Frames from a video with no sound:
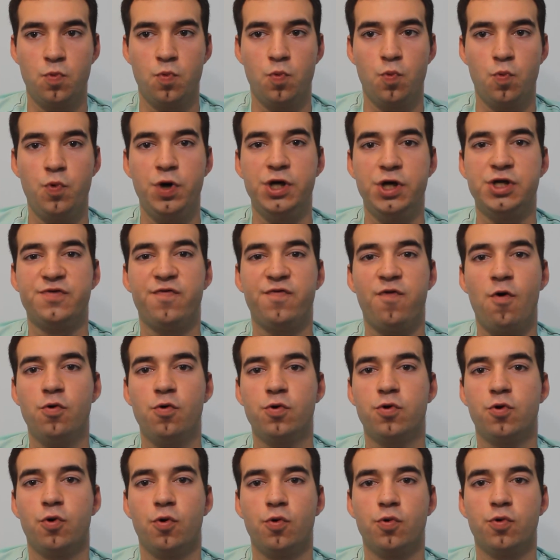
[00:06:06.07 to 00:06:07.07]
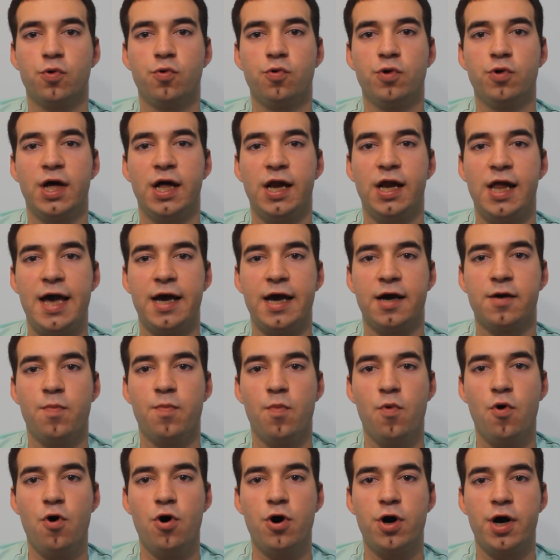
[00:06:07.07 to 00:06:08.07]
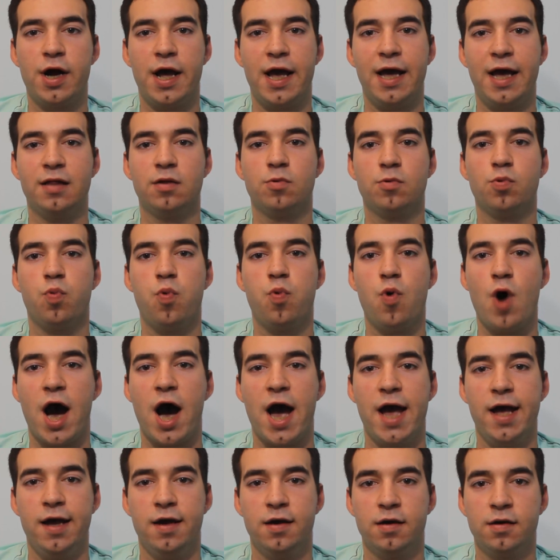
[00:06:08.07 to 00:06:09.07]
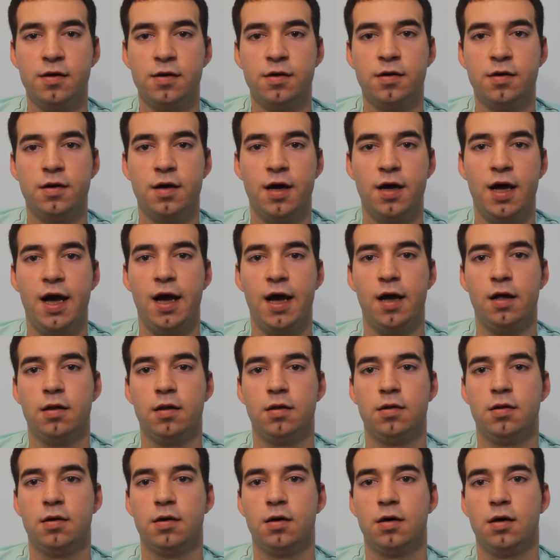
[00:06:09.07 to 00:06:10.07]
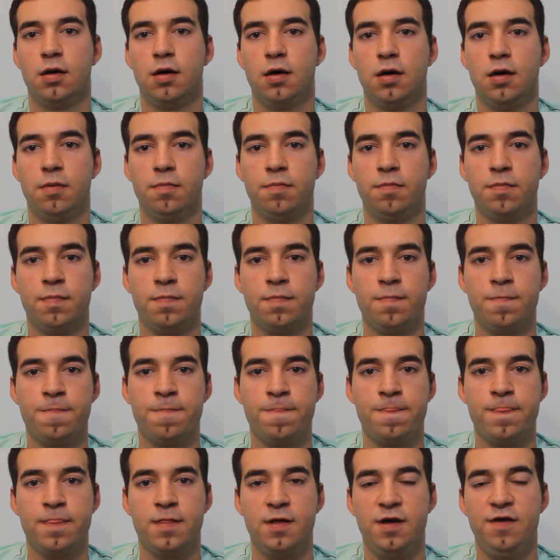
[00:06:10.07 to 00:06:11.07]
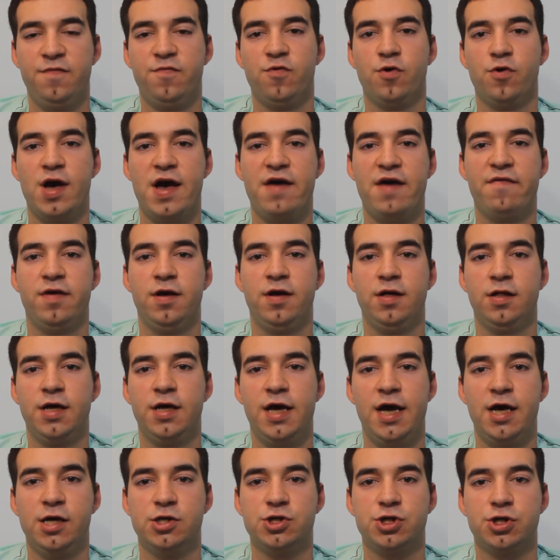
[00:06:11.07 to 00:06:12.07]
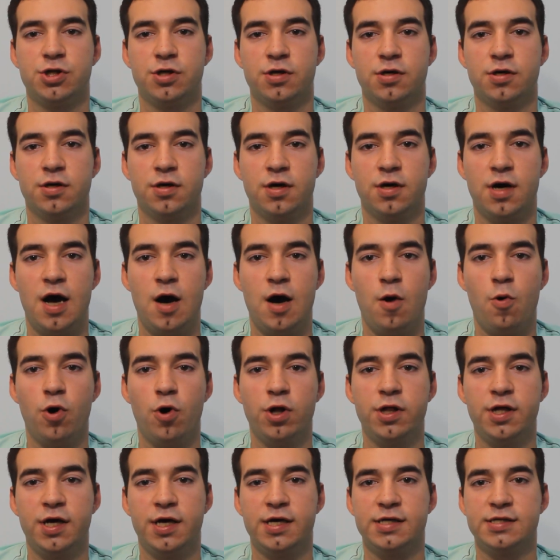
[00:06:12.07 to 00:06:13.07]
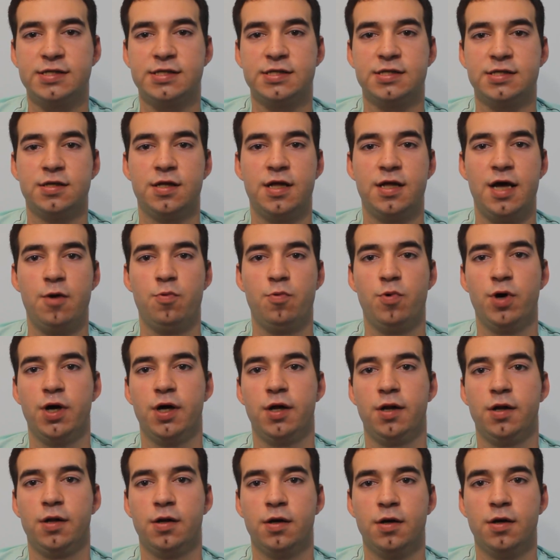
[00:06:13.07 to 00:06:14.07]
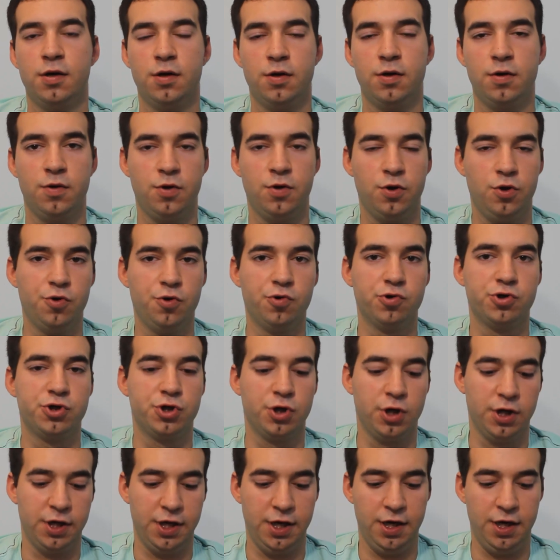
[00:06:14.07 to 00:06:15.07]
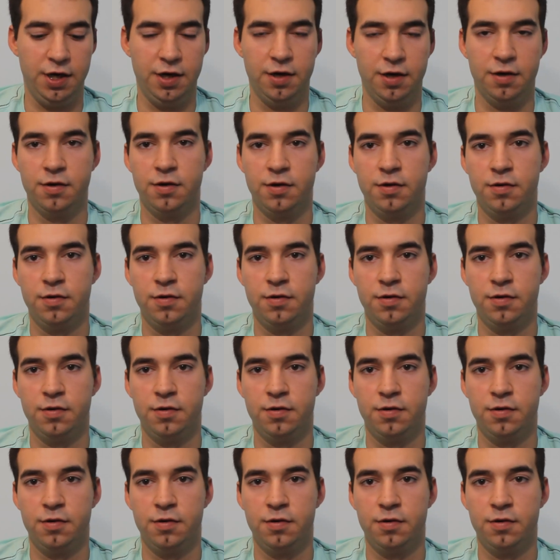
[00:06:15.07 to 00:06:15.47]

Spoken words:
which photo do they like more and why, and if you have engaged the audience, they will usually